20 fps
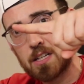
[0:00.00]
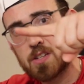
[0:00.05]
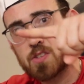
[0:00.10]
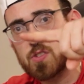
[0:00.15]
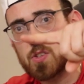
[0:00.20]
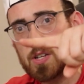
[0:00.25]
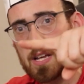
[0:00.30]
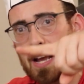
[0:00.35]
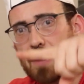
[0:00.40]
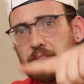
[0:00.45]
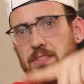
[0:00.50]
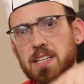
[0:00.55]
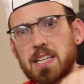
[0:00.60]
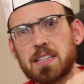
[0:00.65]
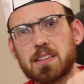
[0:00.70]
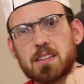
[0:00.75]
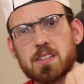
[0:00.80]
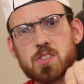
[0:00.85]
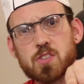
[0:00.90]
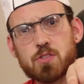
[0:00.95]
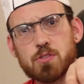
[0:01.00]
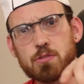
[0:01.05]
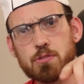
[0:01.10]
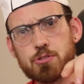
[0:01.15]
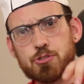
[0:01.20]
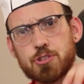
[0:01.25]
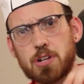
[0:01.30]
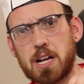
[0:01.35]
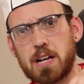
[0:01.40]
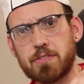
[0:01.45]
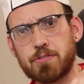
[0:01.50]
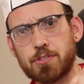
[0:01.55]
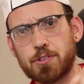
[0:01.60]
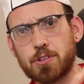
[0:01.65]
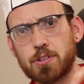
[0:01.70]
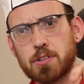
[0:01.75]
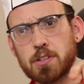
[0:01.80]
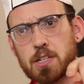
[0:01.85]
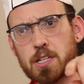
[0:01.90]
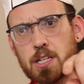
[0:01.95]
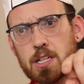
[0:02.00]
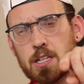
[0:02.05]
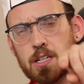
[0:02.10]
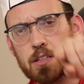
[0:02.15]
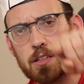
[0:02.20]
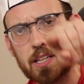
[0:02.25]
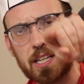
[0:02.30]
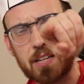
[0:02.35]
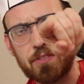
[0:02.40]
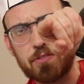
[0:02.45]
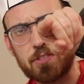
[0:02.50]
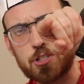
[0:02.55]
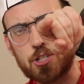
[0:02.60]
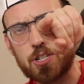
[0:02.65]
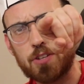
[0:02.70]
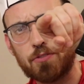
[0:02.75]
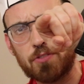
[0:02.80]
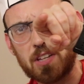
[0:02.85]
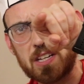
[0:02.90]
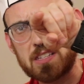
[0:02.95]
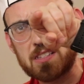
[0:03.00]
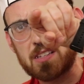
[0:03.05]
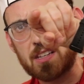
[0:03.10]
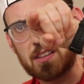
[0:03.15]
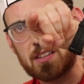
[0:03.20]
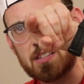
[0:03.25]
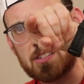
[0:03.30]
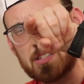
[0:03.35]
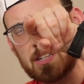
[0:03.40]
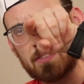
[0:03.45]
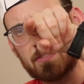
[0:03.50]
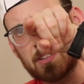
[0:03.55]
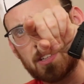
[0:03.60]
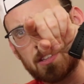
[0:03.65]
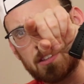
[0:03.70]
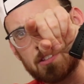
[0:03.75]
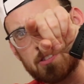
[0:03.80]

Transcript: So you have to get the screwdriver, like if the shift light's like this, you have to get